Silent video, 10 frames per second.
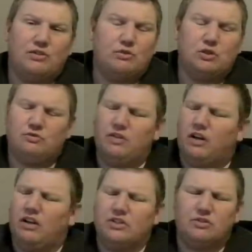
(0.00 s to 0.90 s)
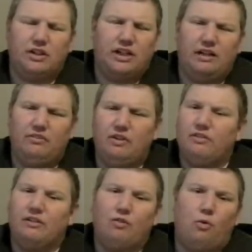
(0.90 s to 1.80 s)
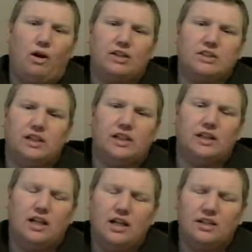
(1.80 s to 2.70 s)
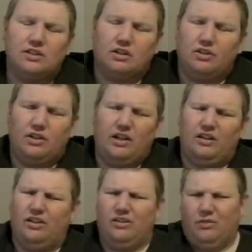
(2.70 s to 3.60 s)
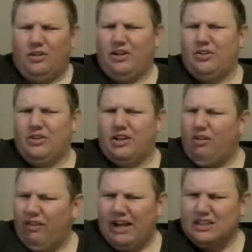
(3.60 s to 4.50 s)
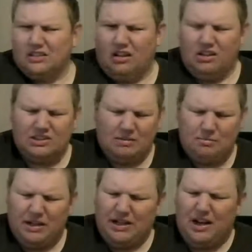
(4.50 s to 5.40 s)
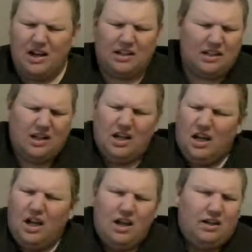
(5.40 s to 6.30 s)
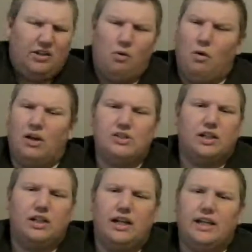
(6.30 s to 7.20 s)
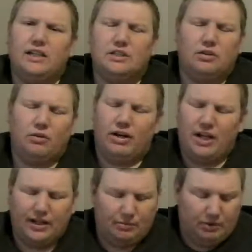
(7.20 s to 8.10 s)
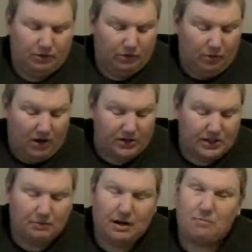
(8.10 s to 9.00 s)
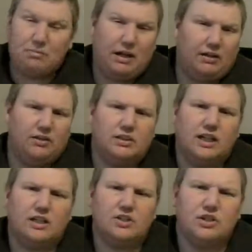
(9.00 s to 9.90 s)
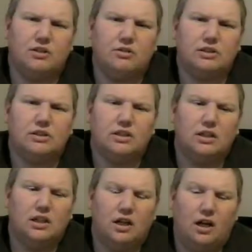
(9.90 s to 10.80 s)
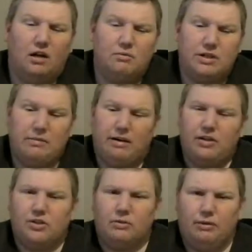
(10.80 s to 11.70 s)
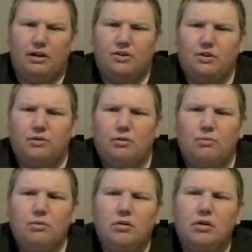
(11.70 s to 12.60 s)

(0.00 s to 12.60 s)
It was very intriguing. If you've never watched it, it's called Undertaker Last Call. It's on Peacock. Go watch it. It is a great documentary to watch. I'm not big on those kind of shows. J-Man turned me on to them.